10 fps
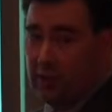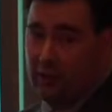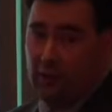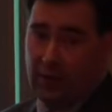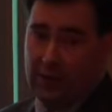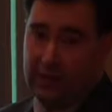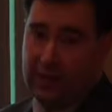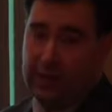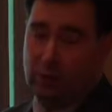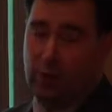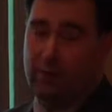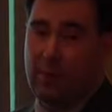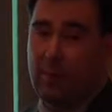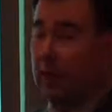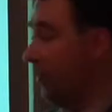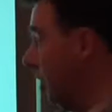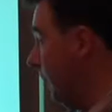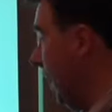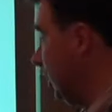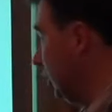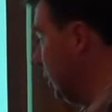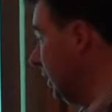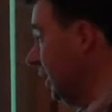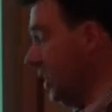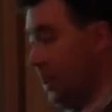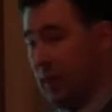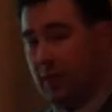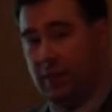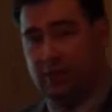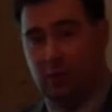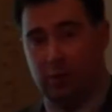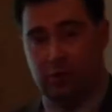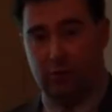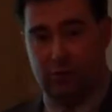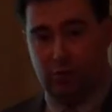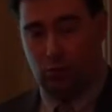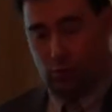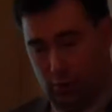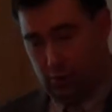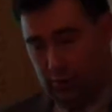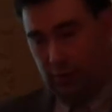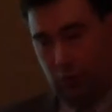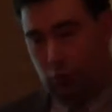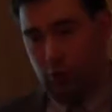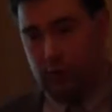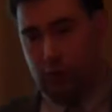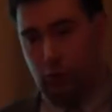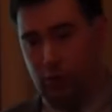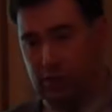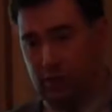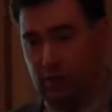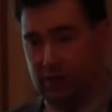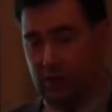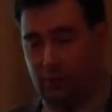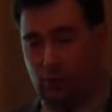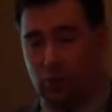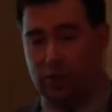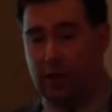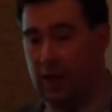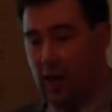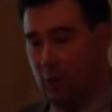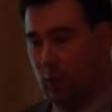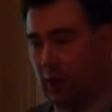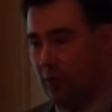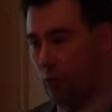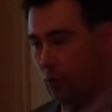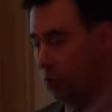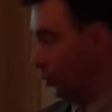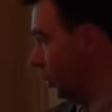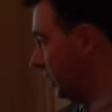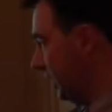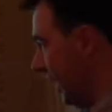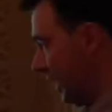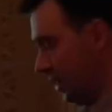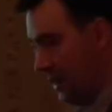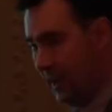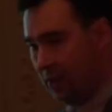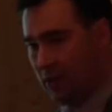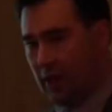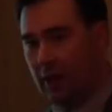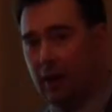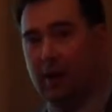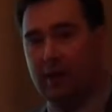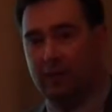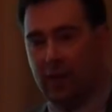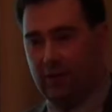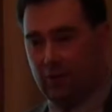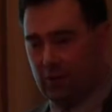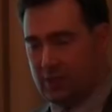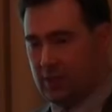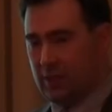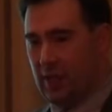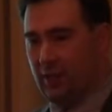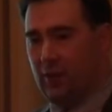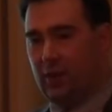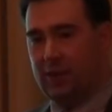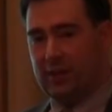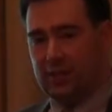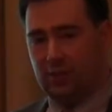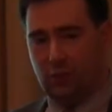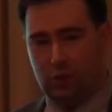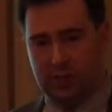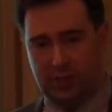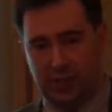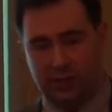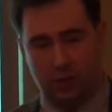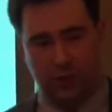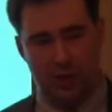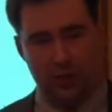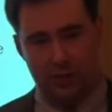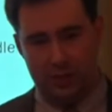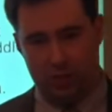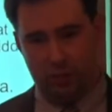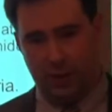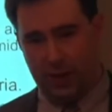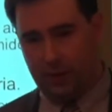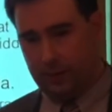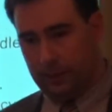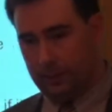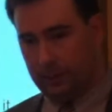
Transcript: if, in the case where people are very patient, then the sequence of institutions, the evolution of institutions must converge and will converge to a state that favors the very distant future selves of the current decision maker.